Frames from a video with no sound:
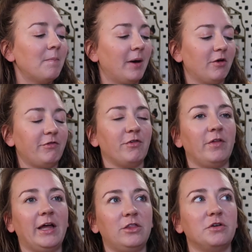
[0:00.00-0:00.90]
But for
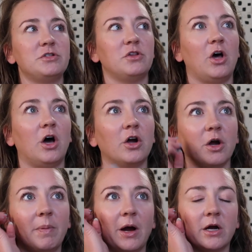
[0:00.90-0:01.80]
like those
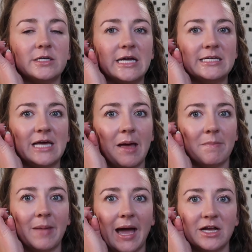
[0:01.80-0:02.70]
longer park days
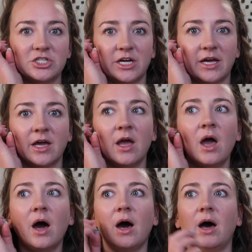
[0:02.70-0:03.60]
at Magic
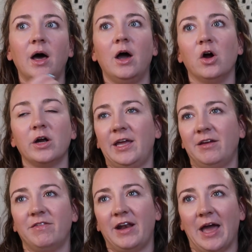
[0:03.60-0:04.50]
or
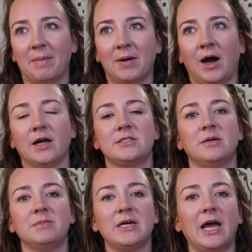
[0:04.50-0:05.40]
even Epcot,
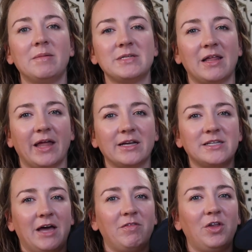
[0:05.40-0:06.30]
sometimes I like
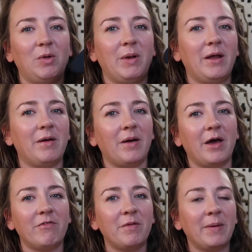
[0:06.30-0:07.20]
to have a little bit
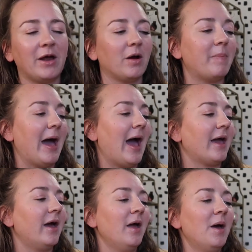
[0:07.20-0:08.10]
of a bigger
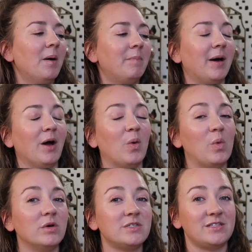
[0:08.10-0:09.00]
bag. But
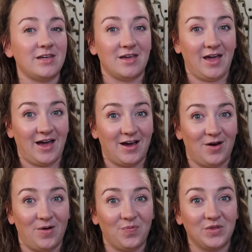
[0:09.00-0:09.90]
we'll see
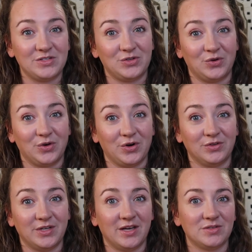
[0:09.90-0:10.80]
how this little
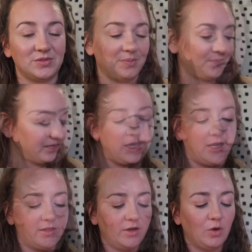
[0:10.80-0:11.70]
girl does.
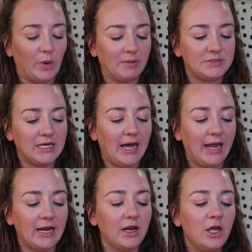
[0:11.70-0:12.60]
Checking their
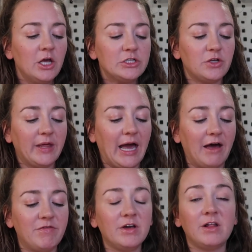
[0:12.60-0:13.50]
website. So they
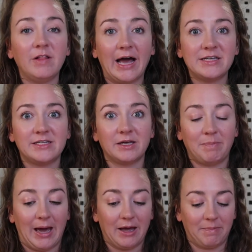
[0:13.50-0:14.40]
have the
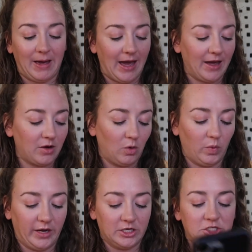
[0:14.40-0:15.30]
classic backpack,
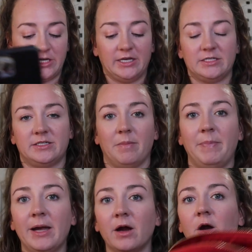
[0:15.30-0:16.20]
which is the
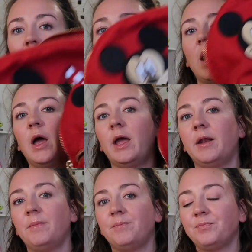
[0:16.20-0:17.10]
bigger
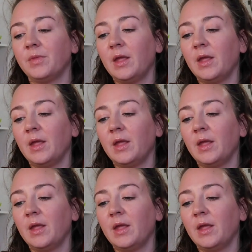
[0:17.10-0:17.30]
one.